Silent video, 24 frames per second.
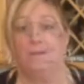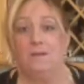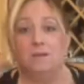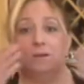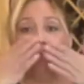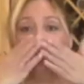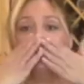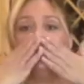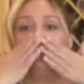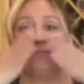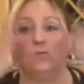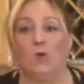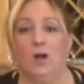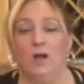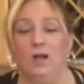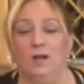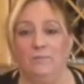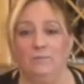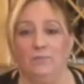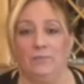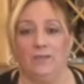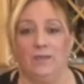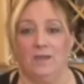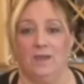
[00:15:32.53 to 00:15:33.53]

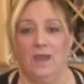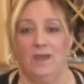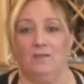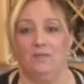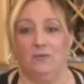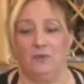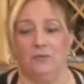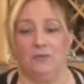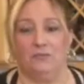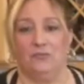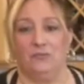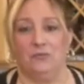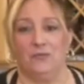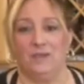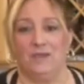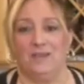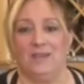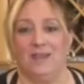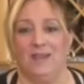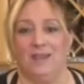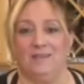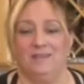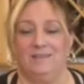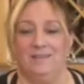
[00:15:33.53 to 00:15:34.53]
Mwah! Have a wonderful
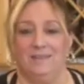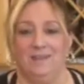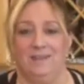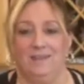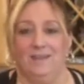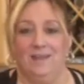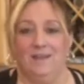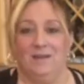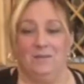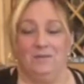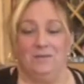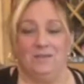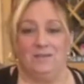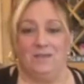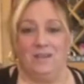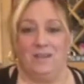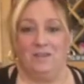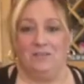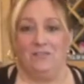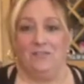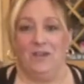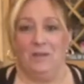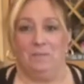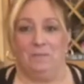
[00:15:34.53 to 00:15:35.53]
weekend.
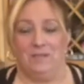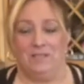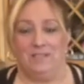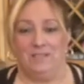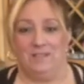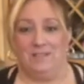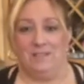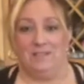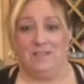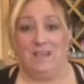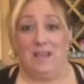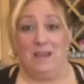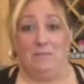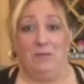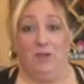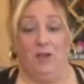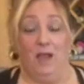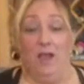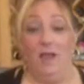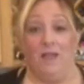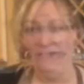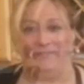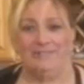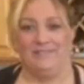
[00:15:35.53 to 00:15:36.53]
Take your family to the
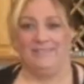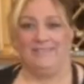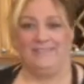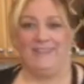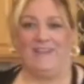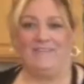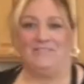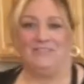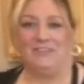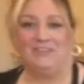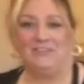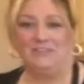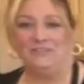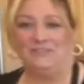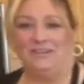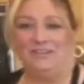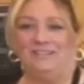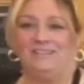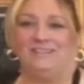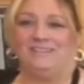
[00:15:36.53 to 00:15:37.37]
table. Have a good one.